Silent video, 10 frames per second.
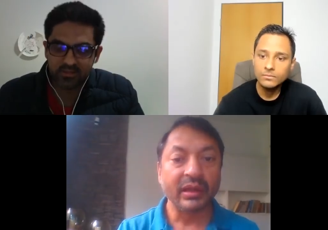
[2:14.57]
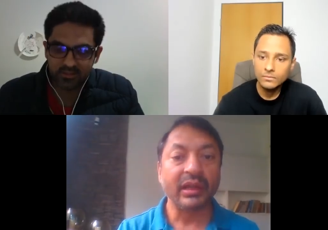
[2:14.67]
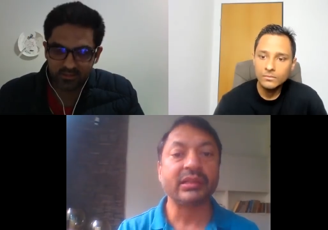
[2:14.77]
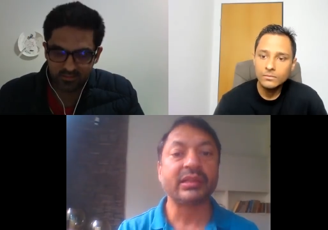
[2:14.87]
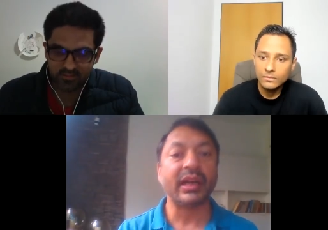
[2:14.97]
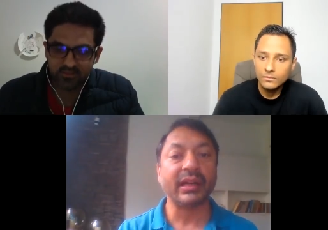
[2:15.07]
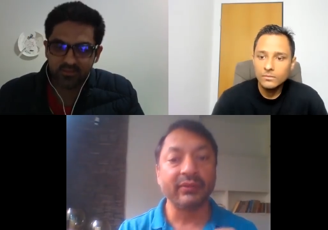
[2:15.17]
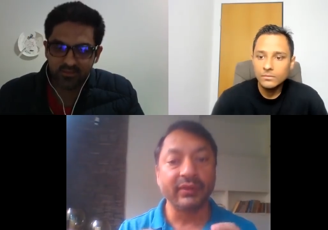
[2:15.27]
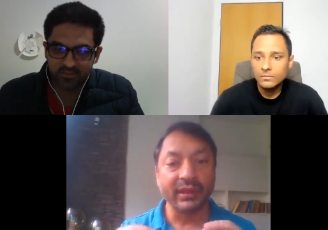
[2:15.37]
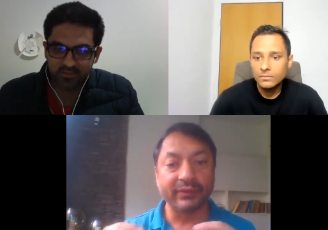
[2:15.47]
Speaker 1: and start
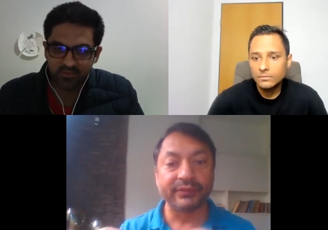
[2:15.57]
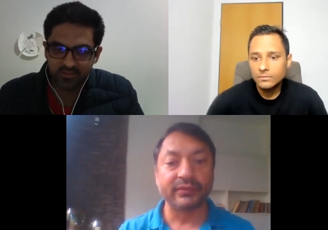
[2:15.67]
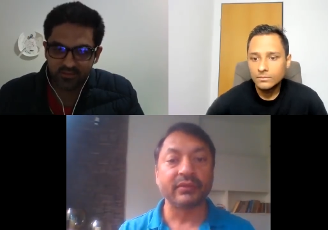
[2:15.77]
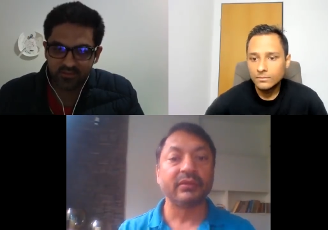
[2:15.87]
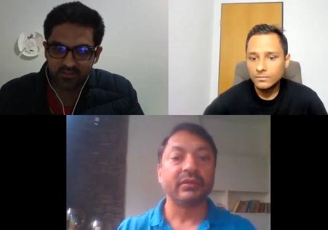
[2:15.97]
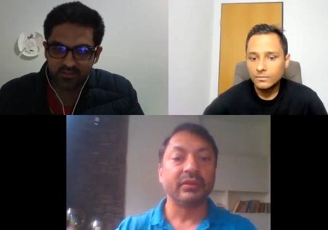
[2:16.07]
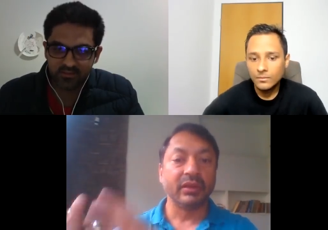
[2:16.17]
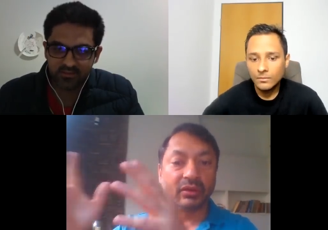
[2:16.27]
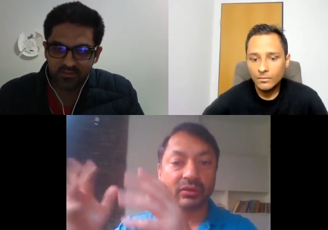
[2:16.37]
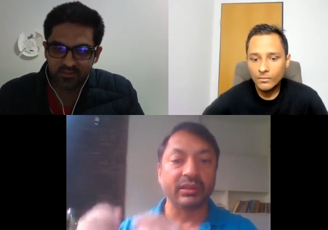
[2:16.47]
giving up, you
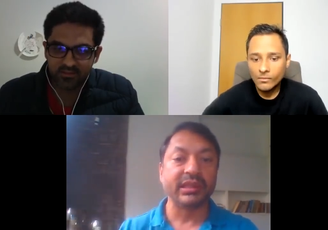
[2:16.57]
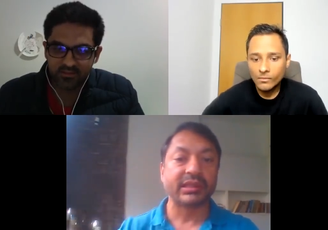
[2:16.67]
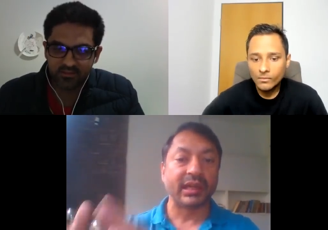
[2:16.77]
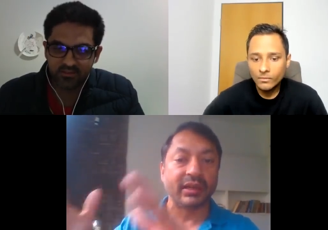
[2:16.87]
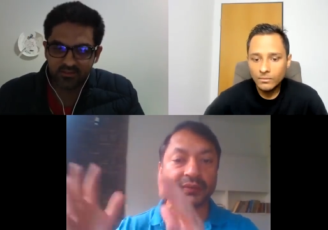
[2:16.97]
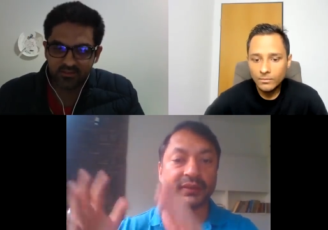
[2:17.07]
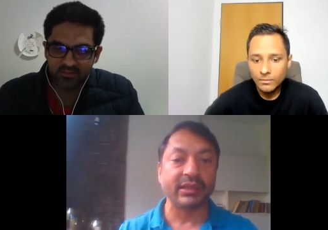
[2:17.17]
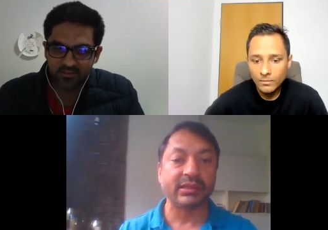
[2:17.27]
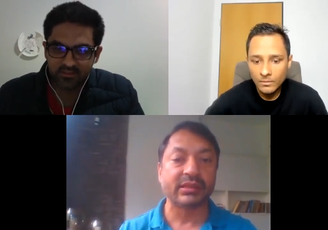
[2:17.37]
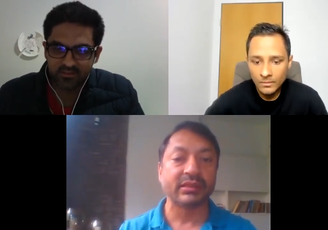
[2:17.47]
know, these kind of
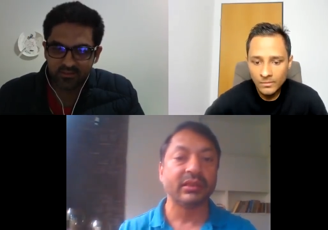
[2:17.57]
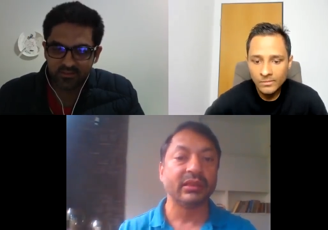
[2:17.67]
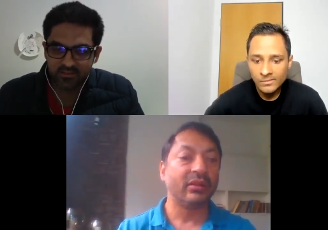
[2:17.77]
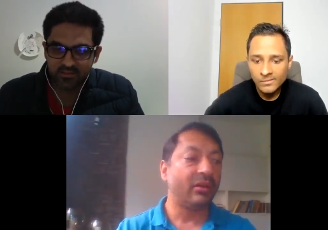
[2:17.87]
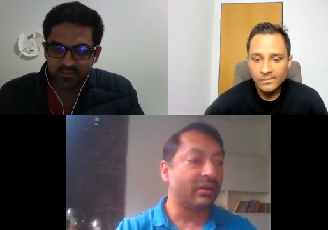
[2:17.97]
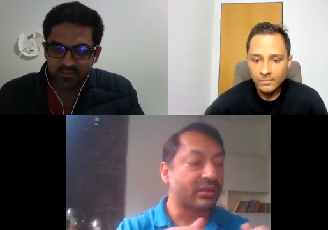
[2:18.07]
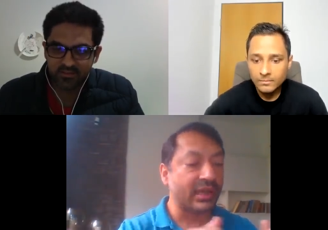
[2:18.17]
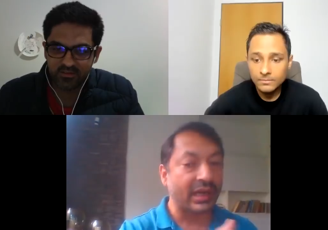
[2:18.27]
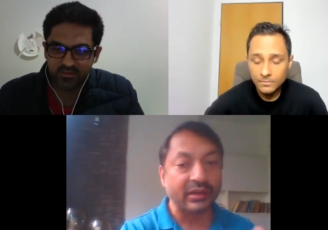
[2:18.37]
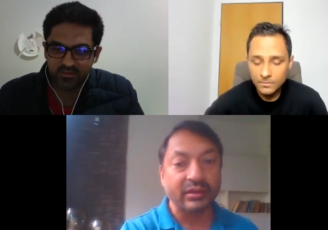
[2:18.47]
things, or
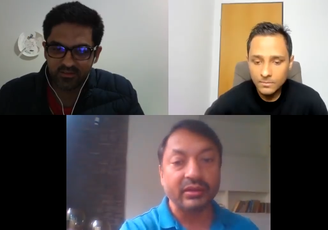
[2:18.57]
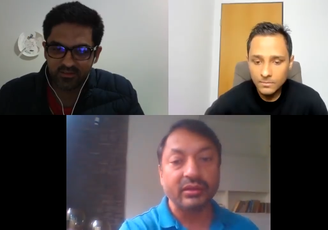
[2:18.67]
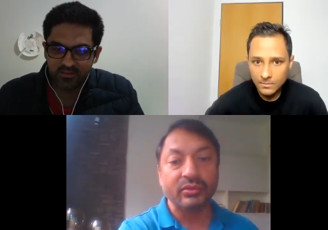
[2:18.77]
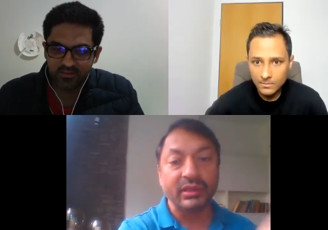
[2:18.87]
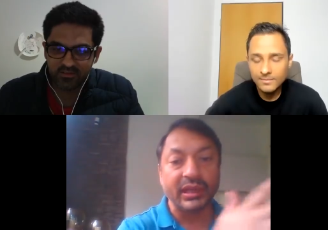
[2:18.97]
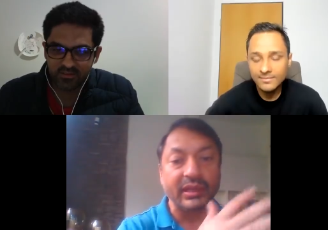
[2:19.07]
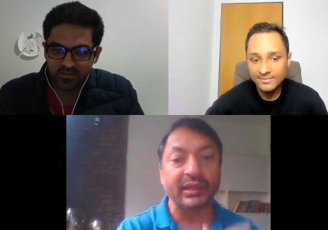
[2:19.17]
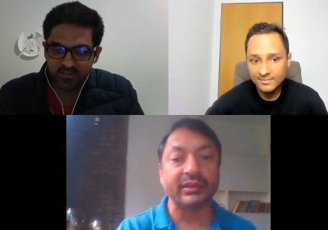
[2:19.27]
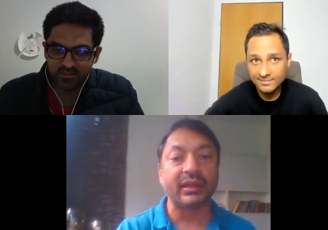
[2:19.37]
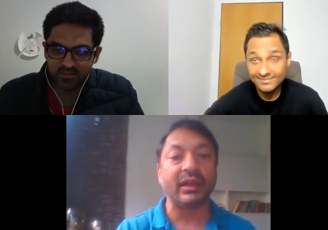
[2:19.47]
start doing that
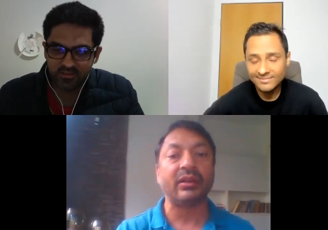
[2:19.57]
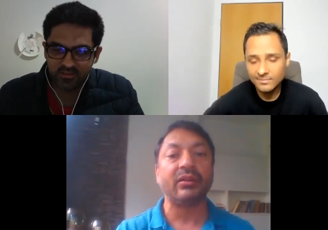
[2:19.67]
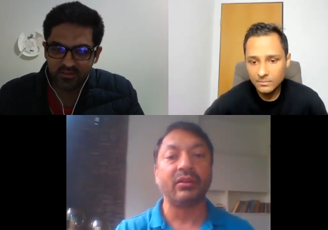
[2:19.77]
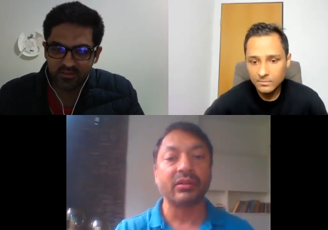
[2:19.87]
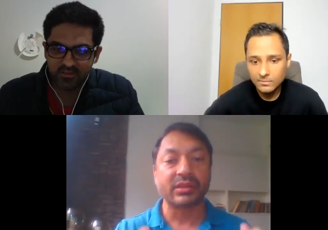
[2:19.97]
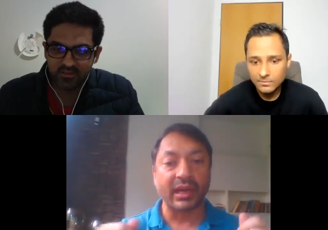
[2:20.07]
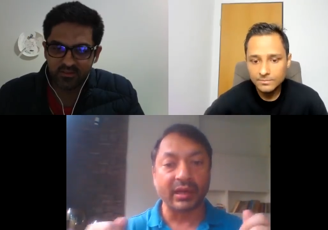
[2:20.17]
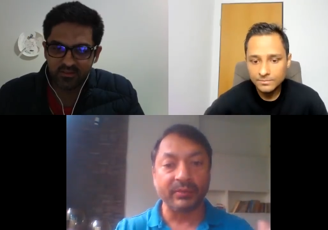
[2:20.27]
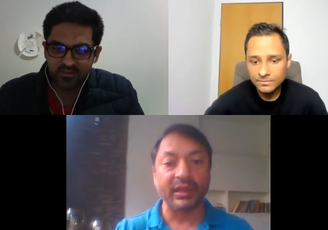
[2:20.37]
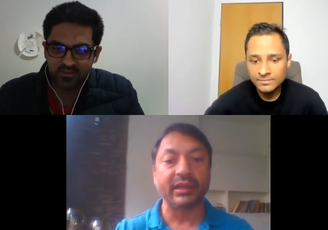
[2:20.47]
yantra, or
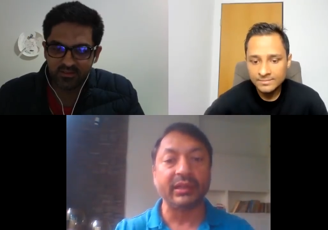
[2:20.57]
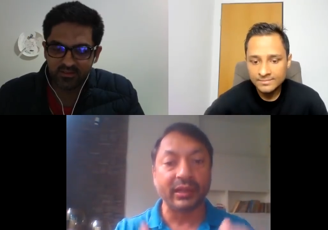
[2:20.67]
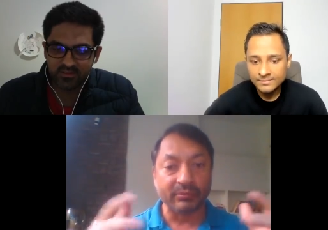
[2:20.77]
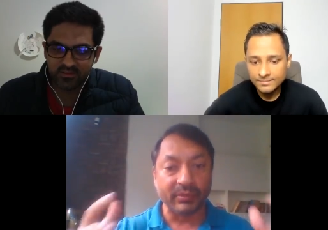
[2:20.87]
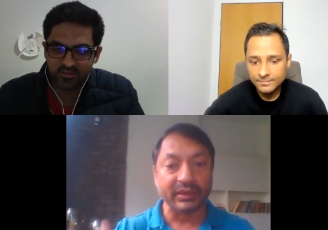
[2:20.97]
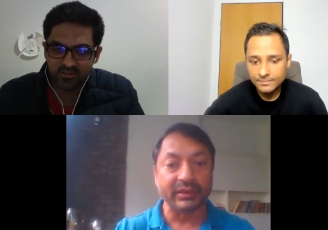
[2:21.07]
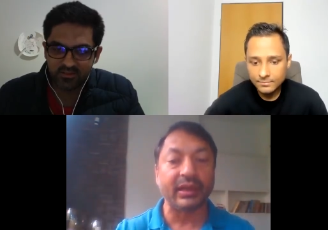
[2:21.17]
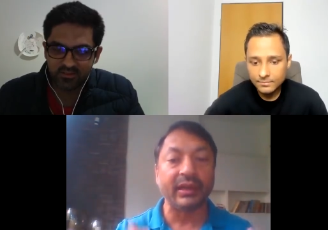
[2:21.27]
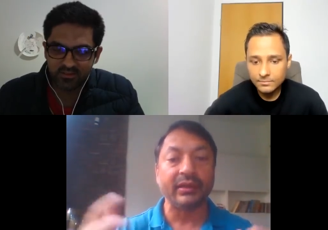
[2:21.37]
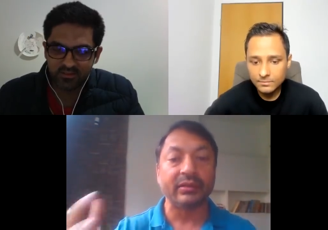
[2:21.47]
start making that
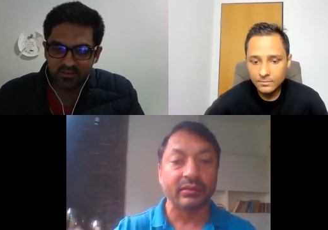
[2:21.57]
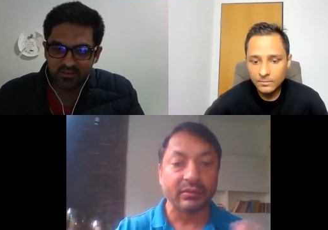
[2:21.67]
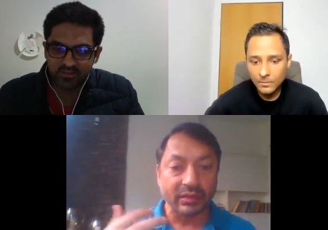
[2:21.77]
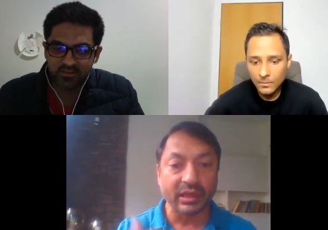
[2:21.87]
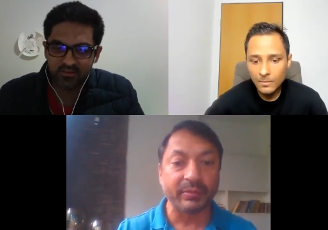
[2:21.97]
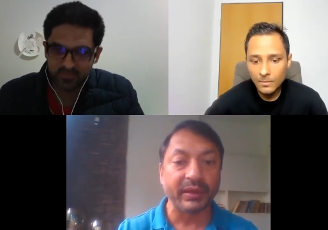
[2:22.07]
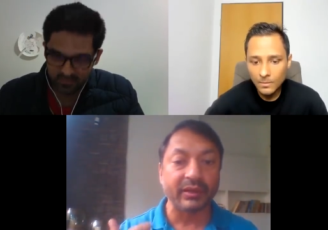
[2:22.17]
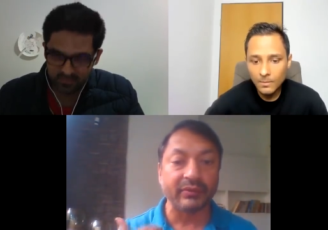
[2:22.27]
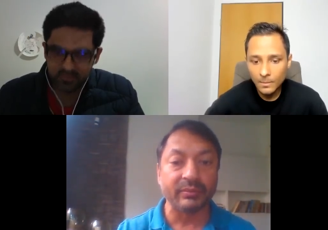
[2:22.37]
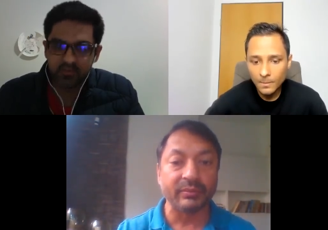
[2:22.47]
mantra and keeping
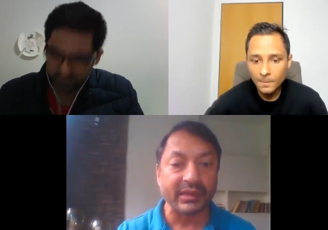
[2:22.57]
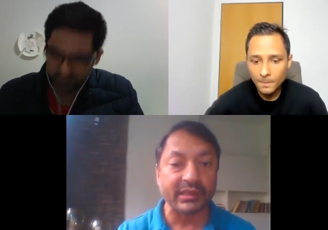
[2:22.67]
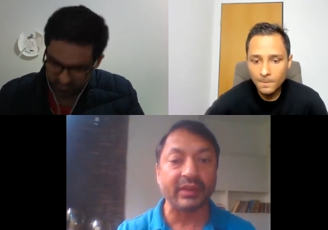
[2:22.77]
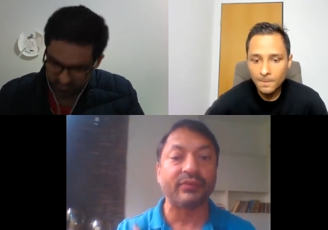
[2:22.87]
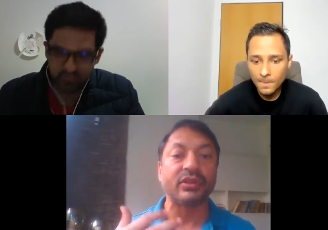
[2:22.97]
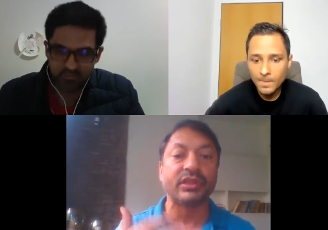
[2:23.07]
it with myself, or